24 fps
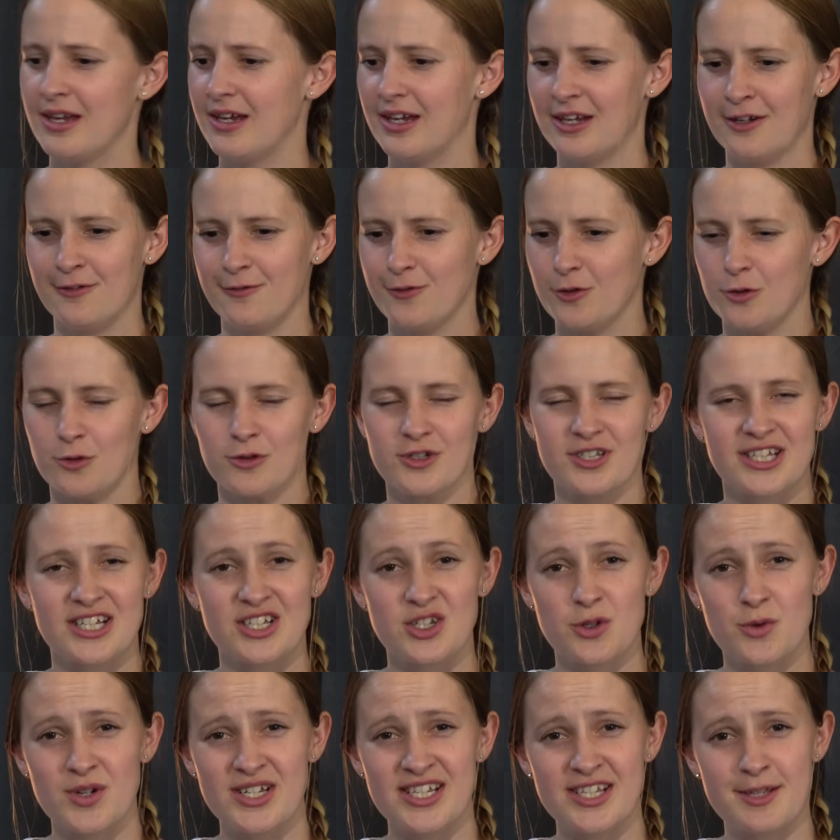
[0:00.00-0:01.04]
And of course,
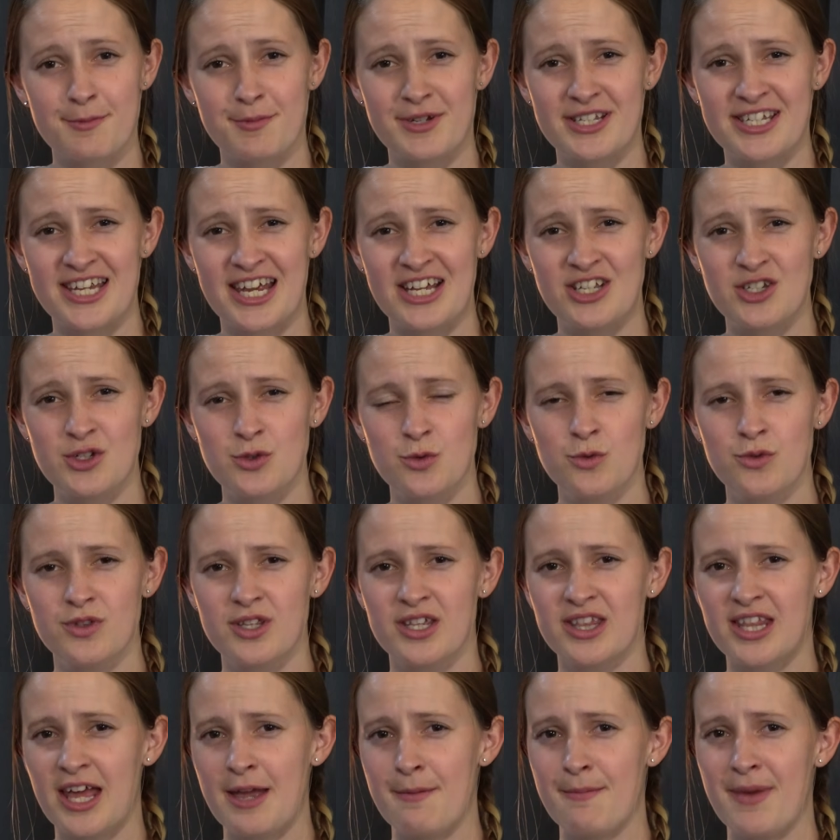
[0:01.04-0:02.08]
there's always the potential
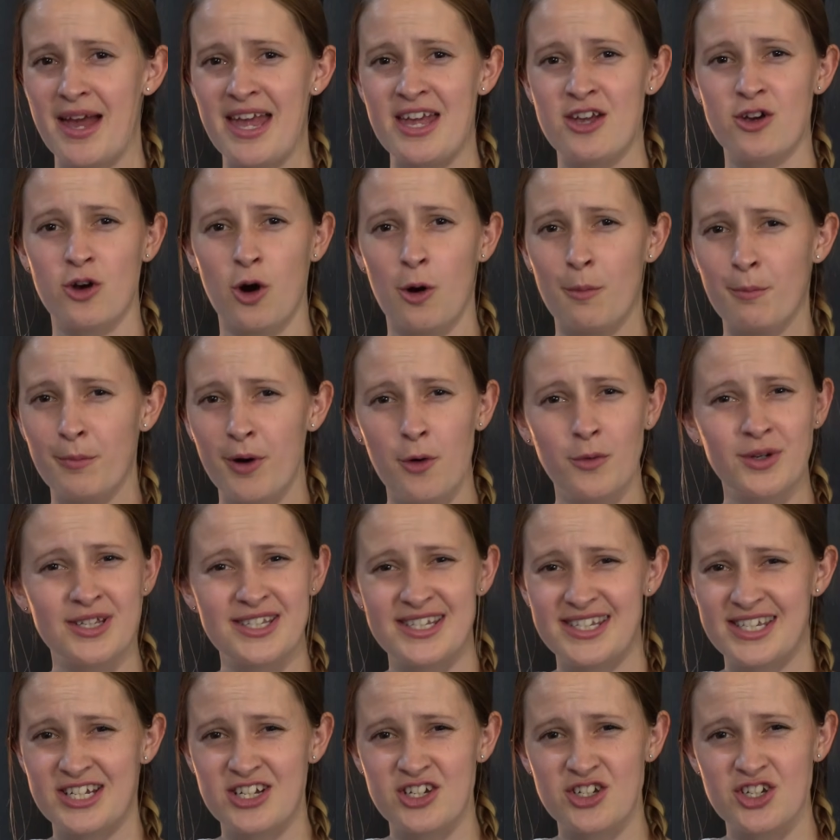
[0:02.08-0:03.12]
that they may combo and
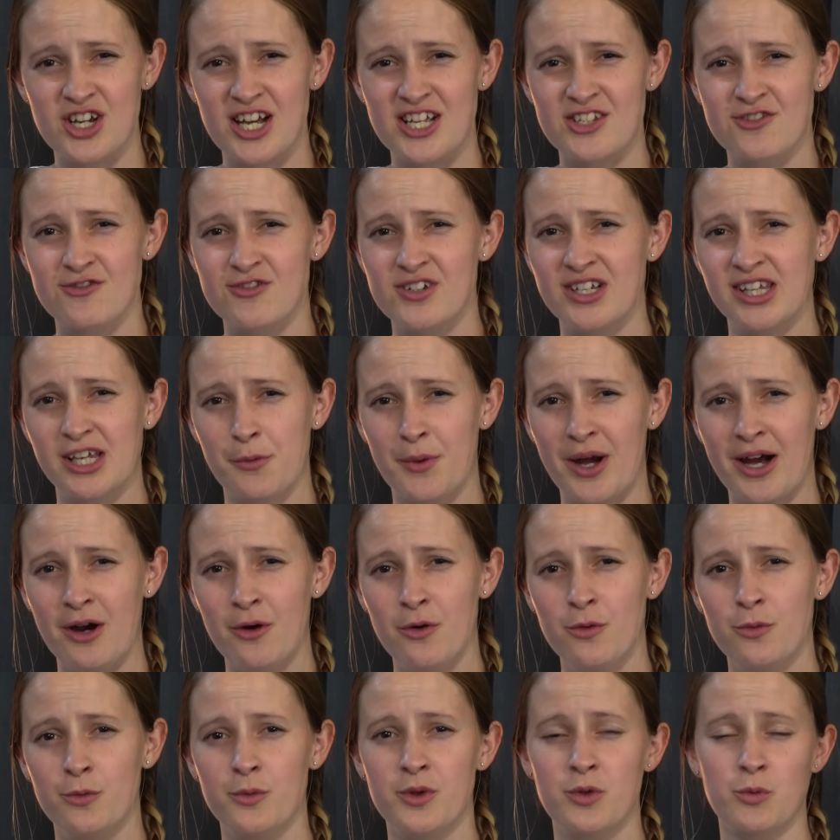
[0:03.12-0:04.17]
synergize really
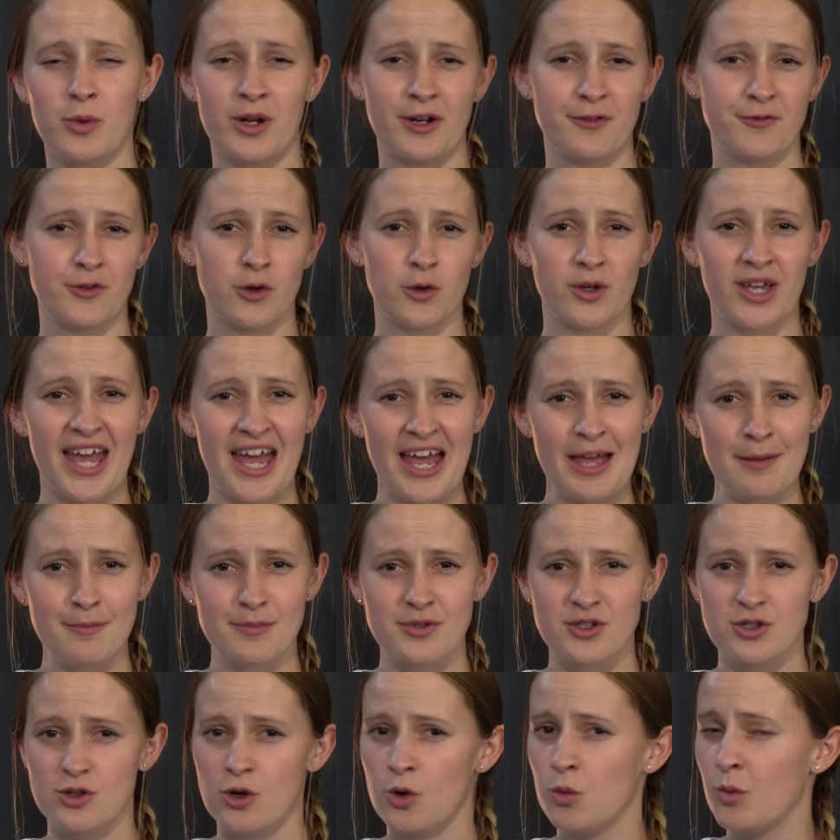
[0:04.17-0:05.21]
well with one of your
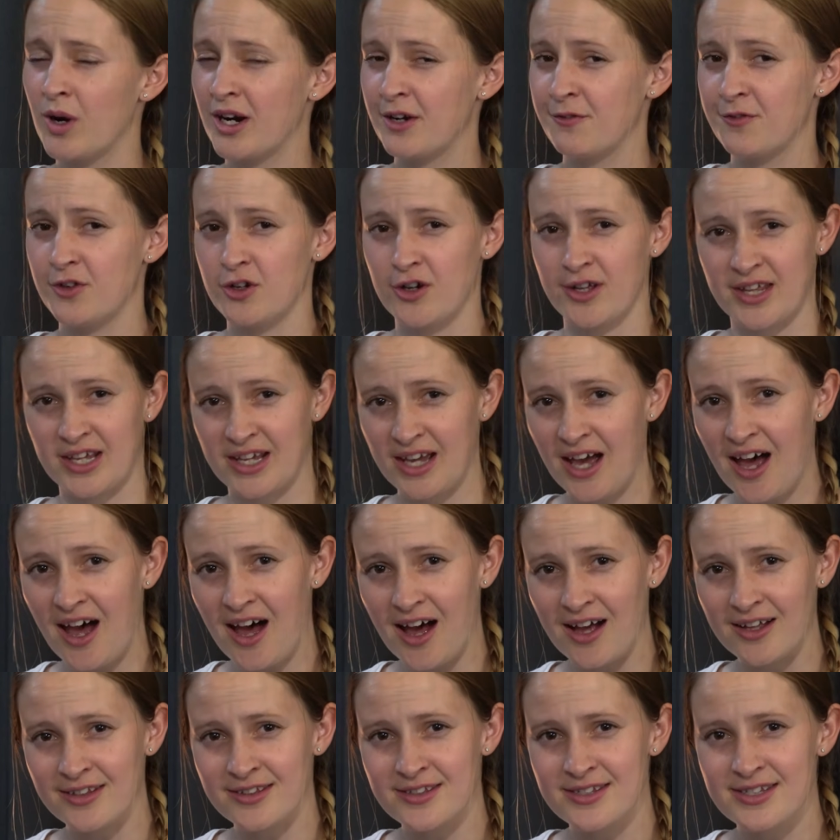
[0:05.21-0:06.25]
camps or one of your other
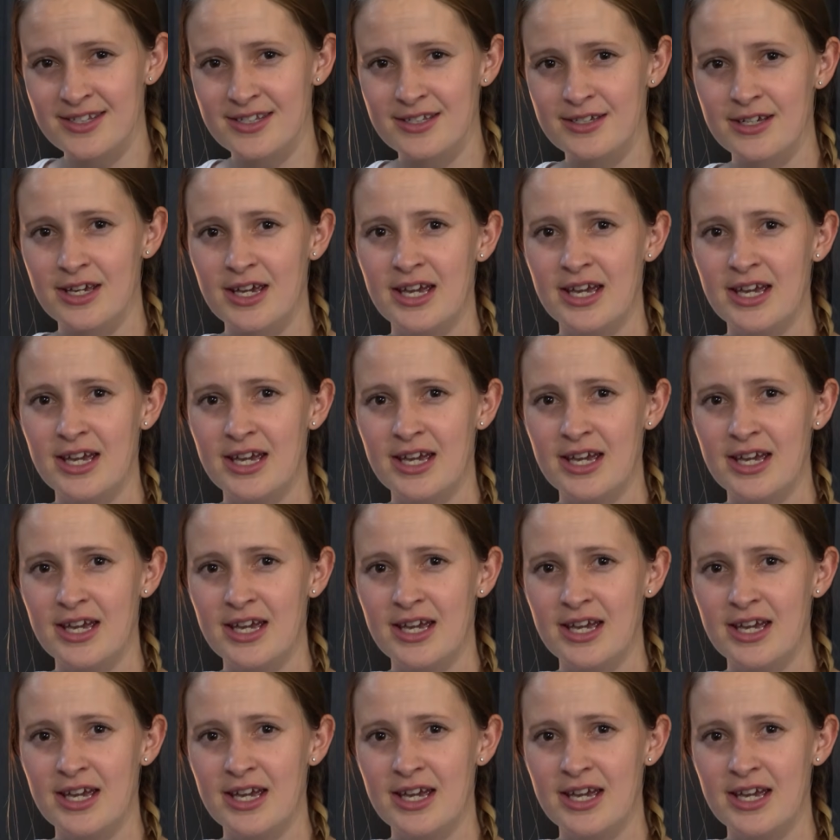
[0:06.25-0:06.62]
cards.